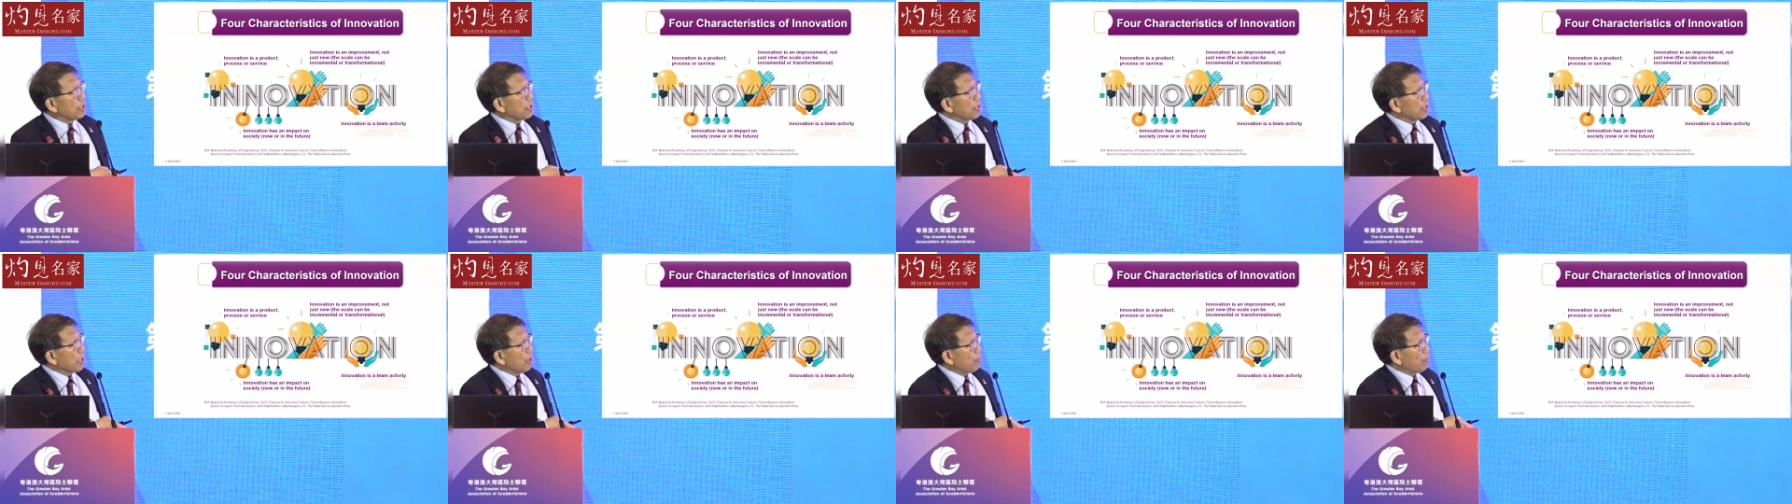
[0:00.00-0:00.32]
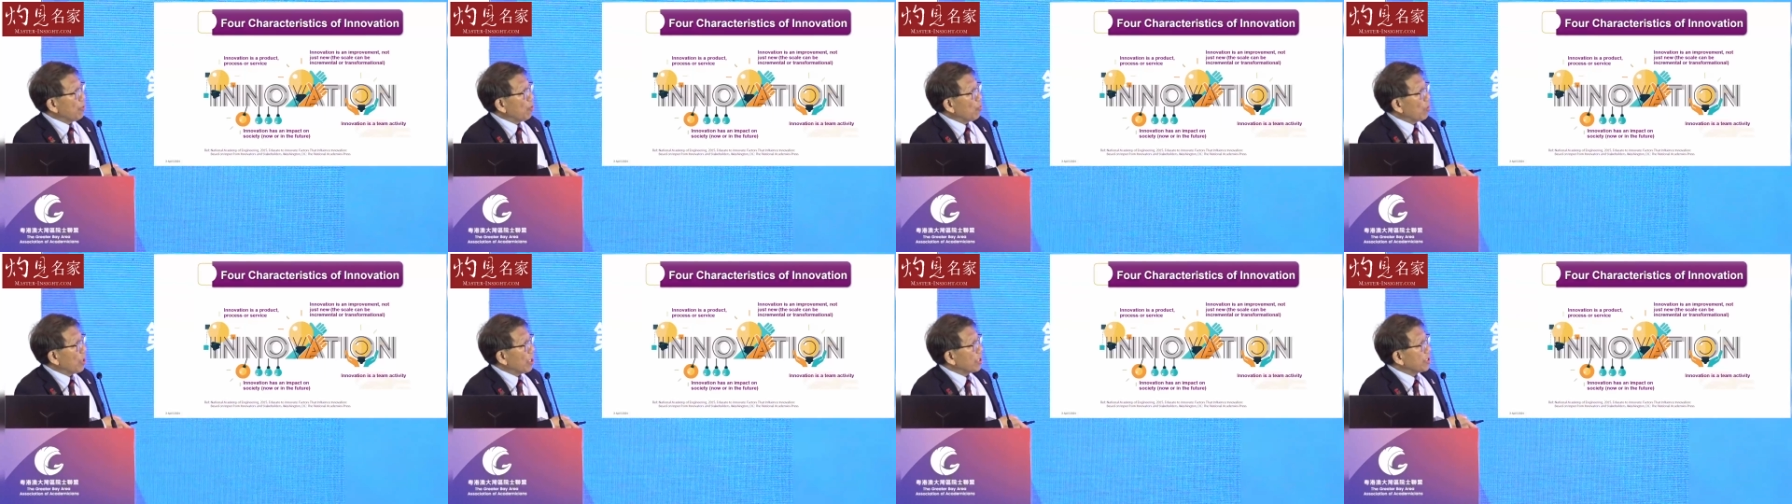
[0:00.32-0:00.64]

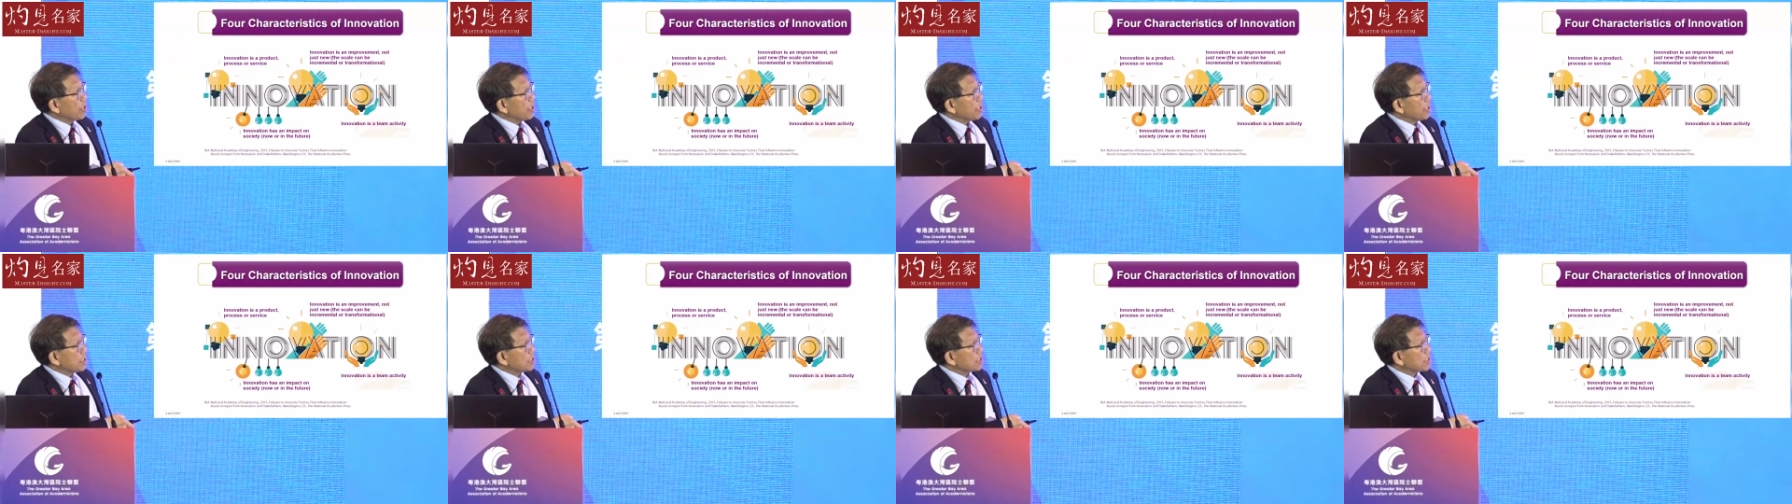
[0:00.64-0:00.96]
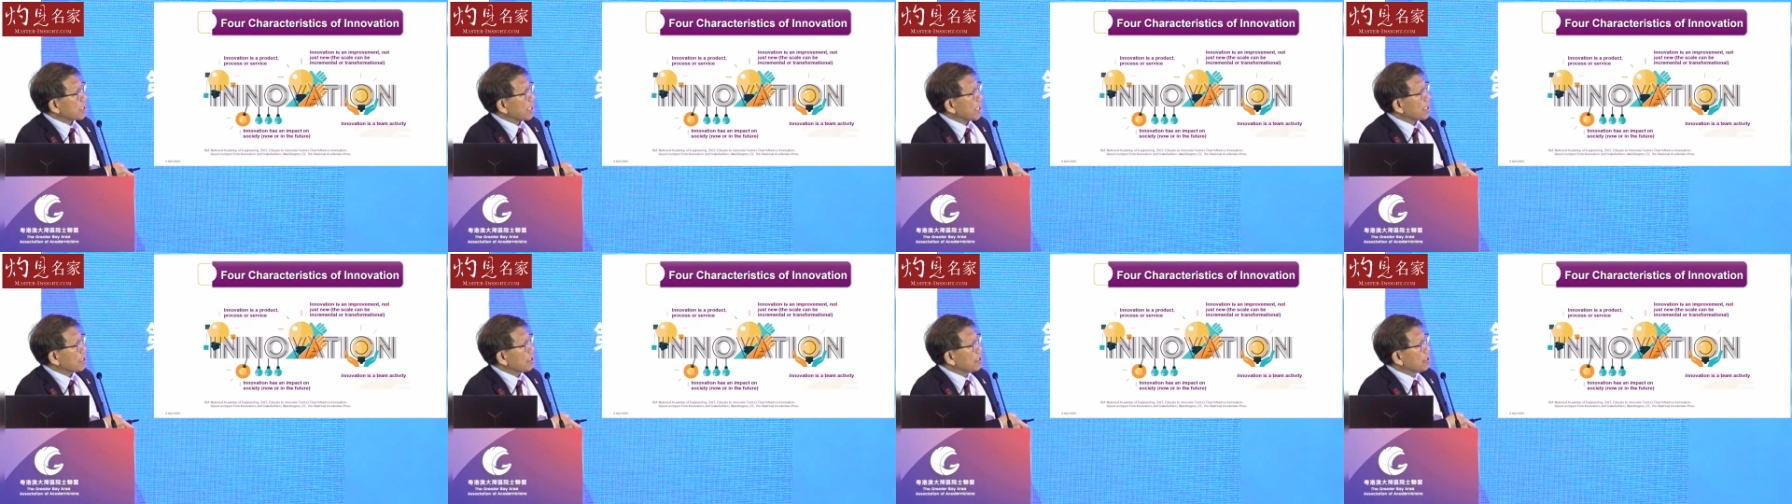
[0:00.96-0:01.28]
Number one is
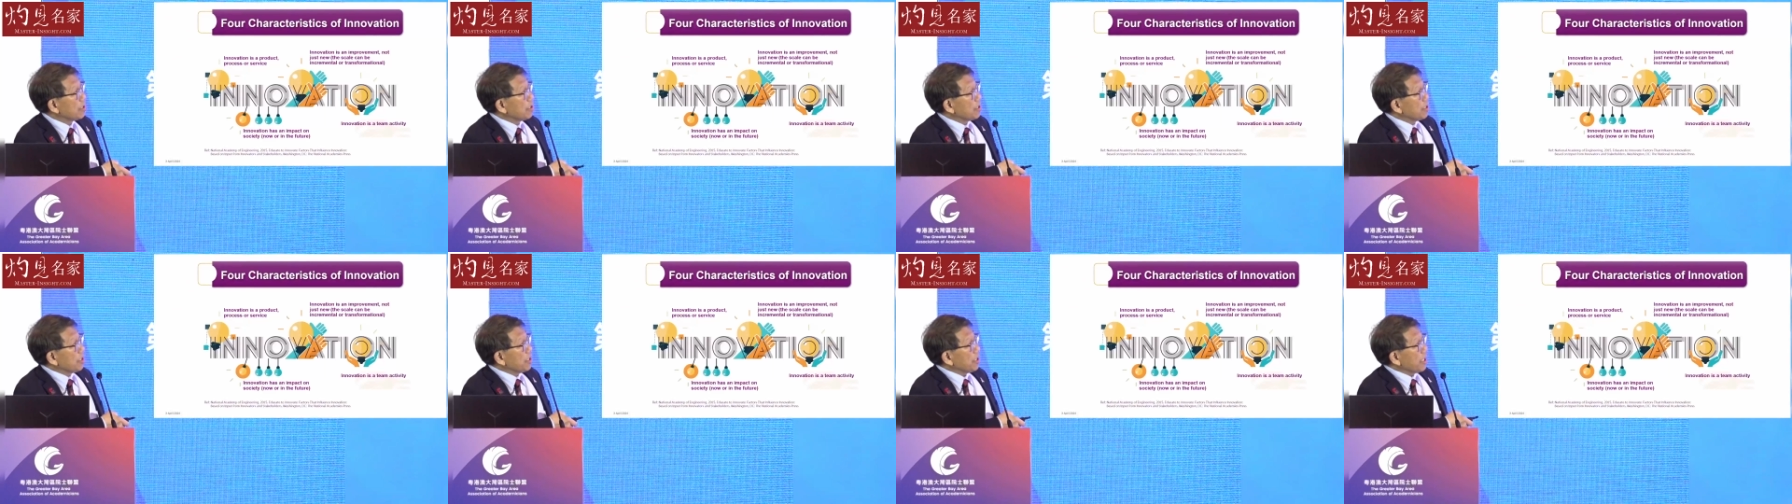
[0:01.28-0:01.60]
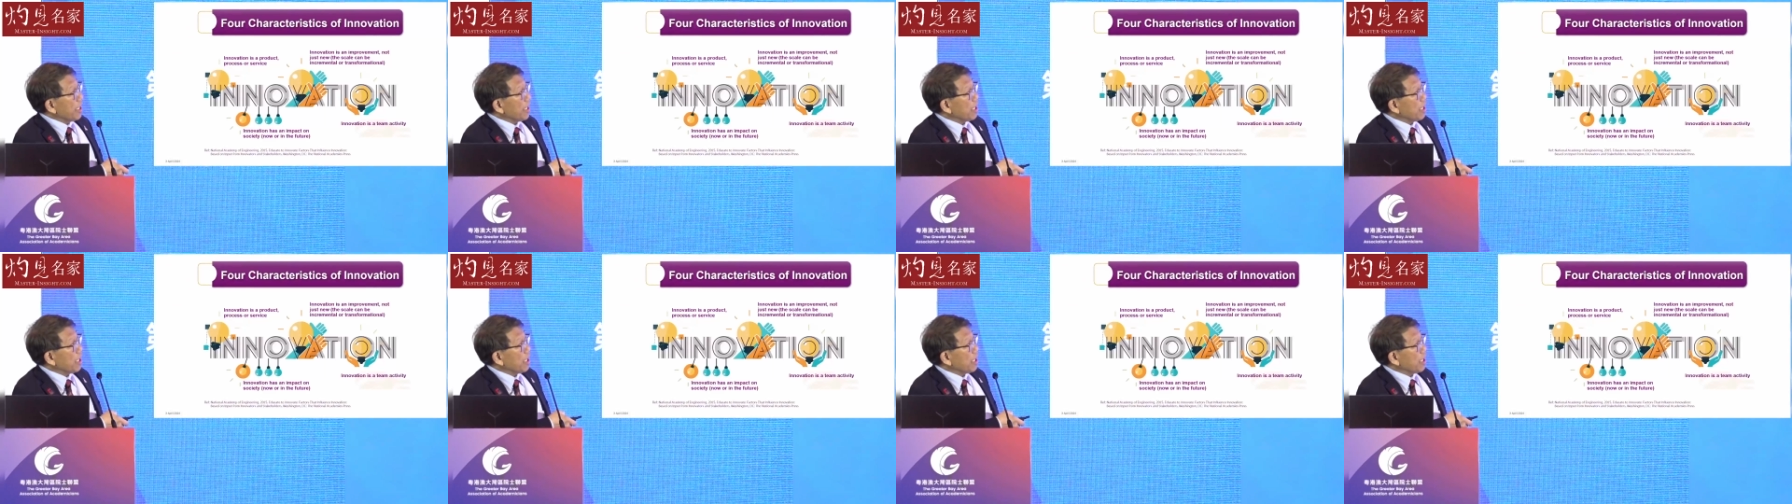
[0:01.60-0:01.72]
that